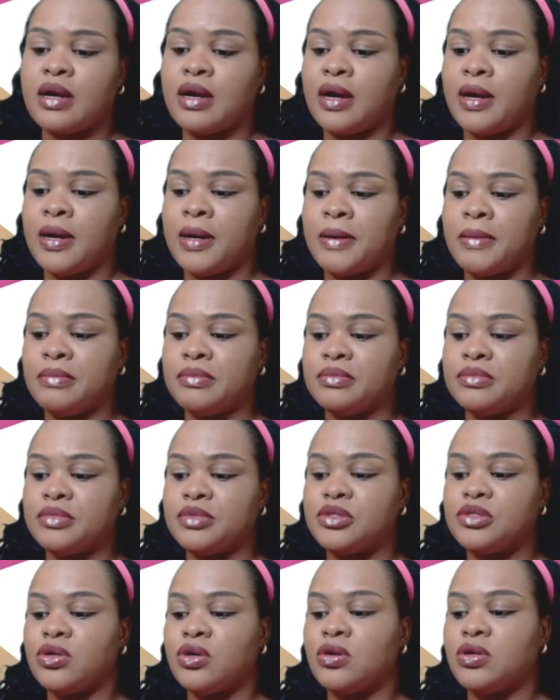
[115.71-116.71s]

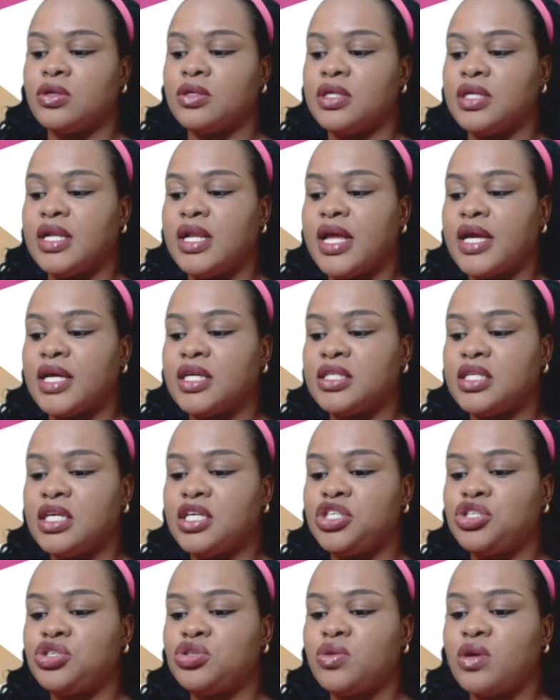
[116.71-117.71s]
So the
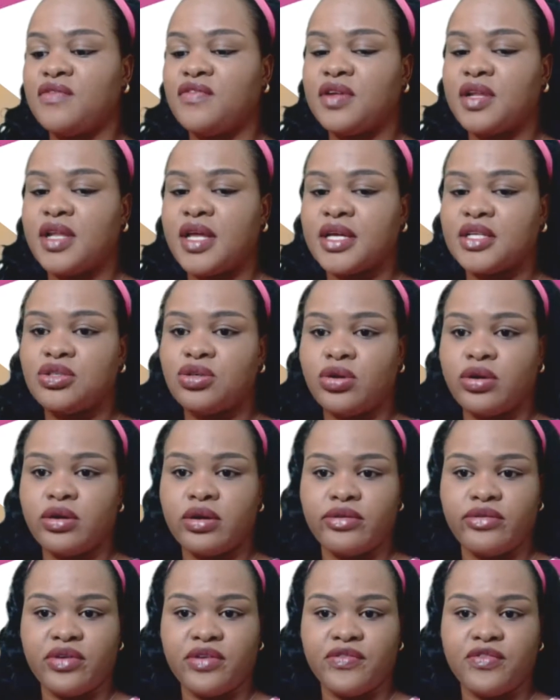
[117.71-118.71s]
issue of
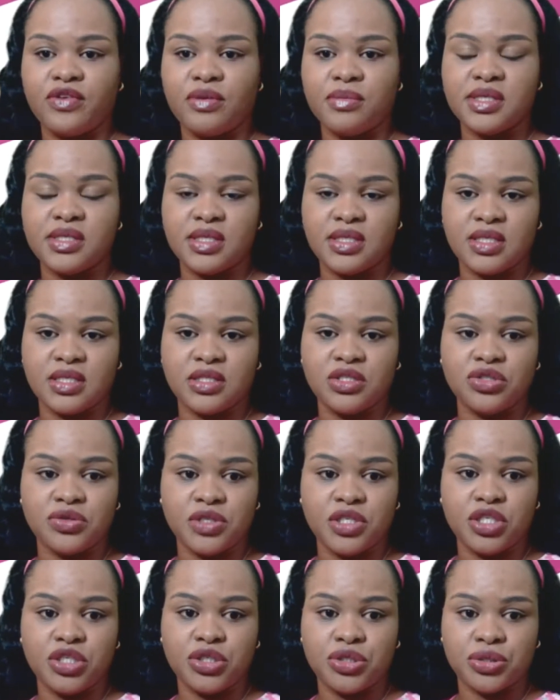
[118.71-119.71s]
electoral reform is not a new
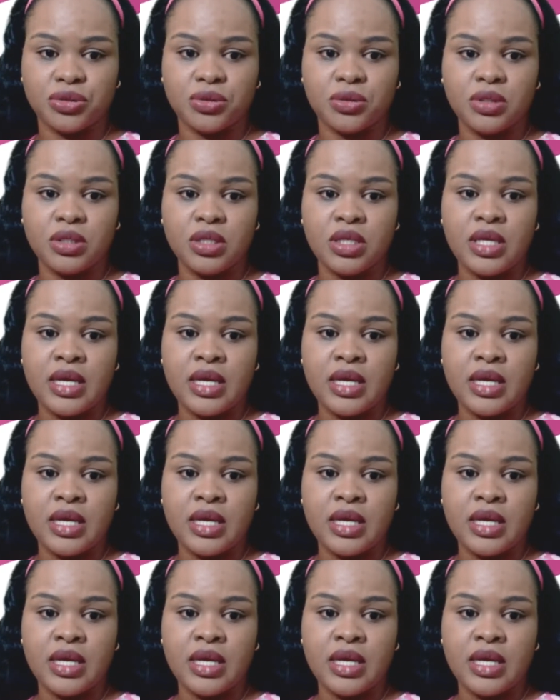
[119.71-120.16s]
issue,